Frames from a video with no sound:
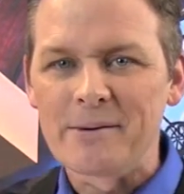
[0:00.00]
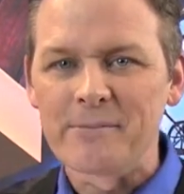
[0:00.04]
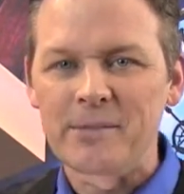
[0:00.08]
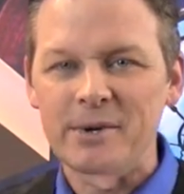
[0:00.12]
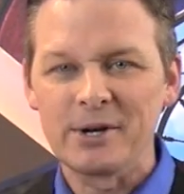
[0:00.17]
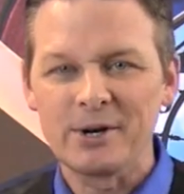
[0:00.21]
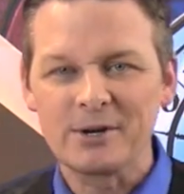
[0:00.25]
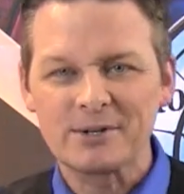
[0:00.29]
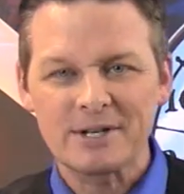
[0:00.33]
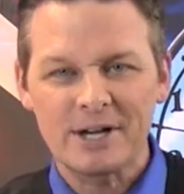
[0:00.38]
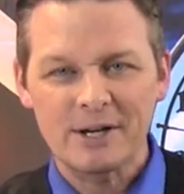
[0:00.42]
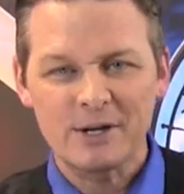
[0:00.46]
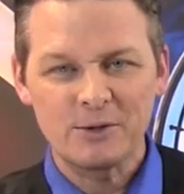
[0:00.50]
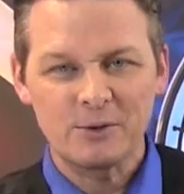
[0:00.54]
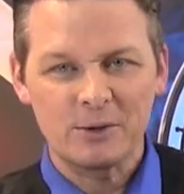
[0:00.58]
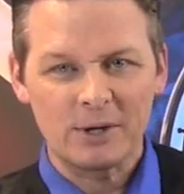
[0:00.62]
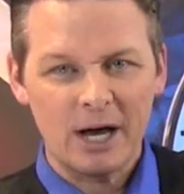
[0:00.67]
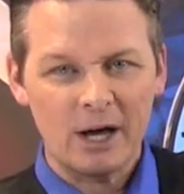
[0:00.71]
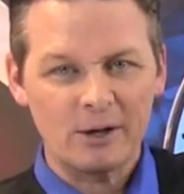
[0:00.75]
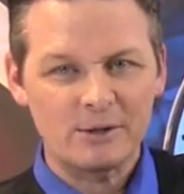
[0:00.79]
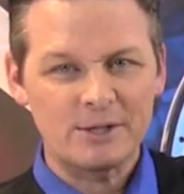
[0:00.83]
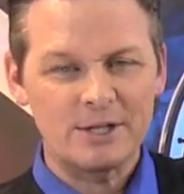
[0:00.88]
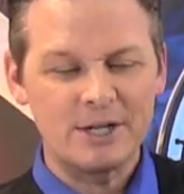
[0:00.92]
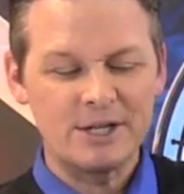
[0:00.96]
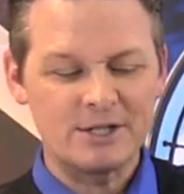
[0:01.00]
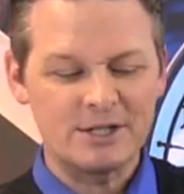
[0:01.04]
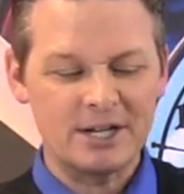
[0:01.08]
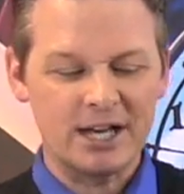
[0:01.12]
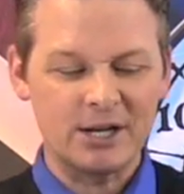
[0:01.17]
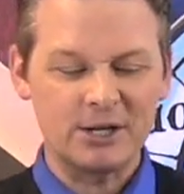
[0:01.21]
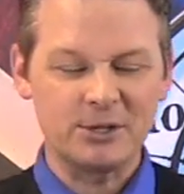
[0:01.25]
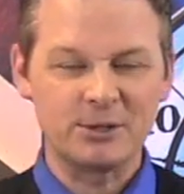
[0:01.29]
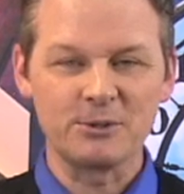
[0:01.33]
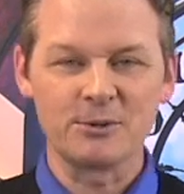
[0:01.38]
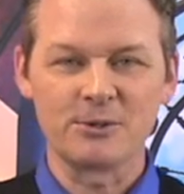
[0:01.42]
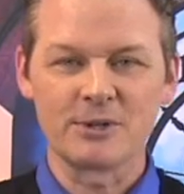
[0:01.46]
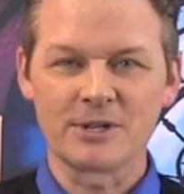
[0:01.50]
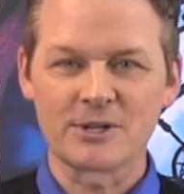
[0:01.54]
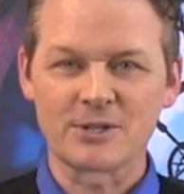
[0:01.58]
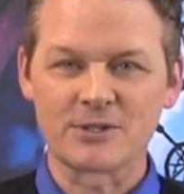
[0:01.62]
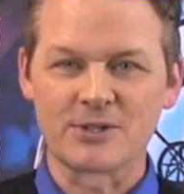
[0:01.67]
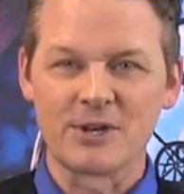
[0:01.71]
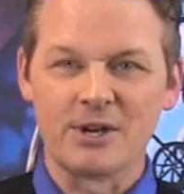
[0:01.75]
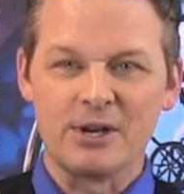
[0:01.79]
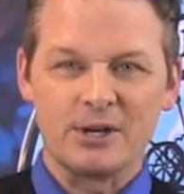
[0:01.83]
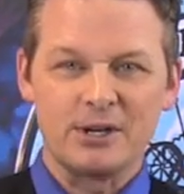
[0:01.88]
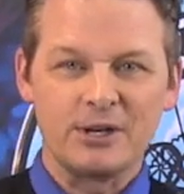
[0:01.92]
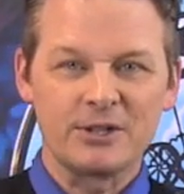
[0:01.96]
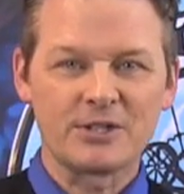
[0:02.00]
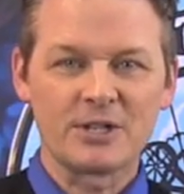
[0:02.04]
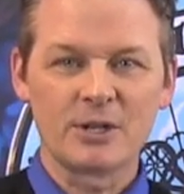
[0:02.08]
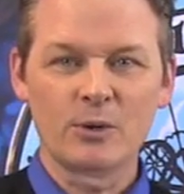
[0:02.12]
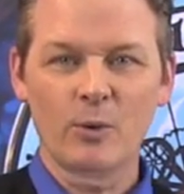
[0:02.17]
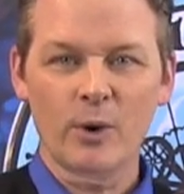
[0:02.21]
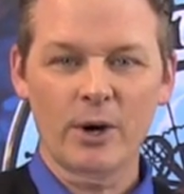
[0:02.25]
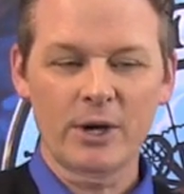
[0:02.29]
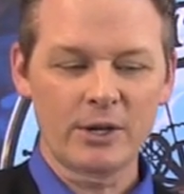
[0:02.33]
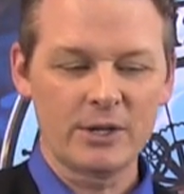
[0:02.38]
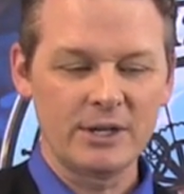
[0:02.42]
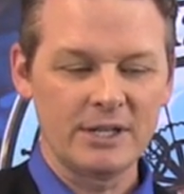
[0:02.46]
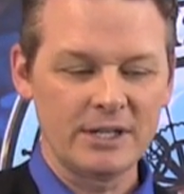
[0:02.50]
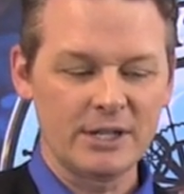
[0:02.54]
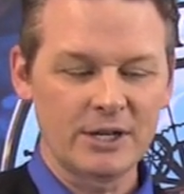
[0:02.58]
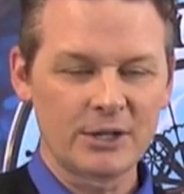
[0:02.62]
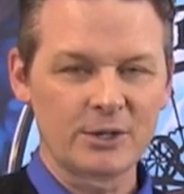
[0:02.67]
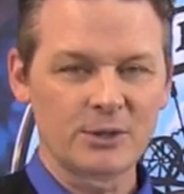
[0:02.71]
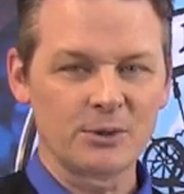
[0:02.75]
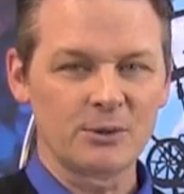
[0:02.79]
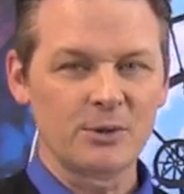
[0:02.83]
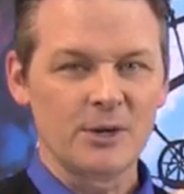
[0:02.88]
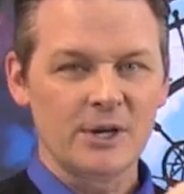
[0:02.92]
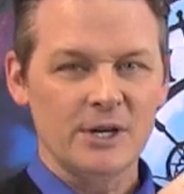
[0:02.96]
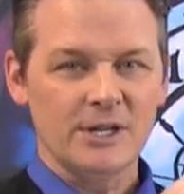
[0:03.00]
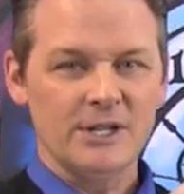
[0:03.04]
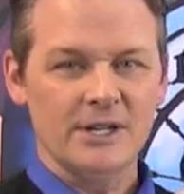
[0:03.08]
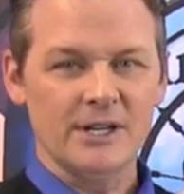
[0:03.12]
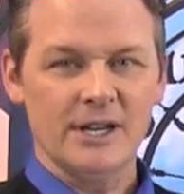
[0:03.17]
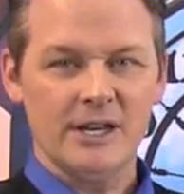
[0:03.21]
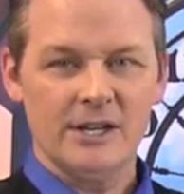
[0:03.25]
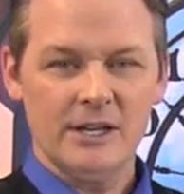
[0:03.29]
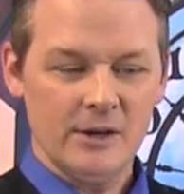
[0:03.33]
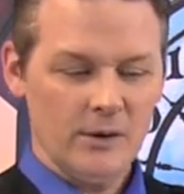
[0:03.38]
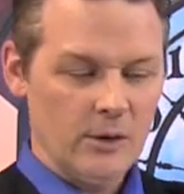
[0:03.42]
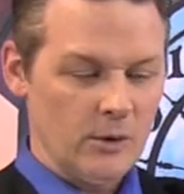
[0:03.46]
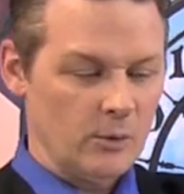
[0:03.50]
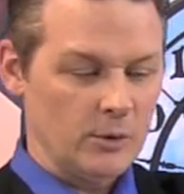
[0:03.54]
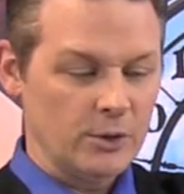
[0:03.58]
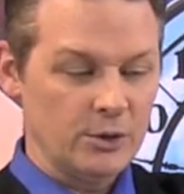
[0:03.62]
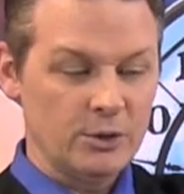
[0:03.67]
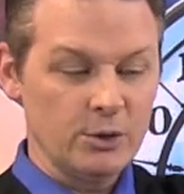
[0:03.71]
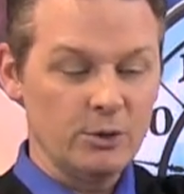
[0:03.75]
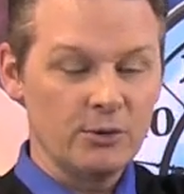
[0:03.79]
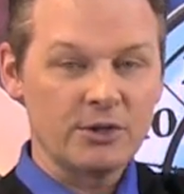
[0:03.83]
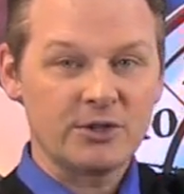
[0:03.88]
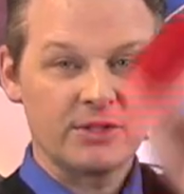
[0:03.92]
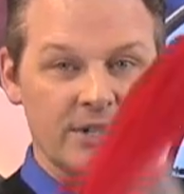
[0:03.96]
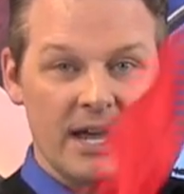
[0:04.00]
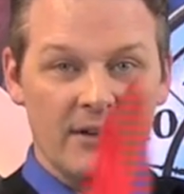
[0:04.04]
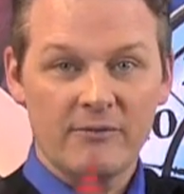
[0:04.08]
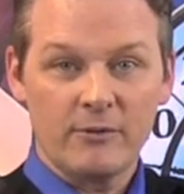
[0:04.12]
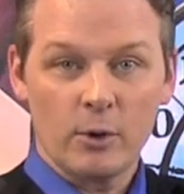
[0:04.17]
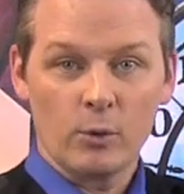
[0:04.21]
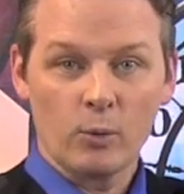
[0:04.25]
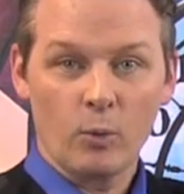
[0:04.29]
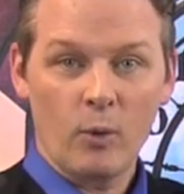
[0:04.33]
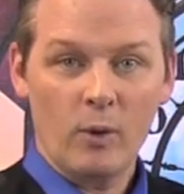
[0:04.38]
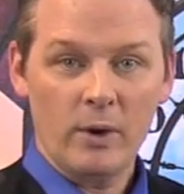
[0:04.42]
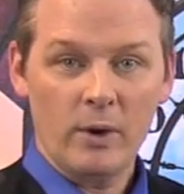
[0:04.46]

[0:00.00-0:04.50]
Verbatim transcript: But here's how you do it. I'll teach you how to do this. You see what you need to do. You, you, you do this. You have the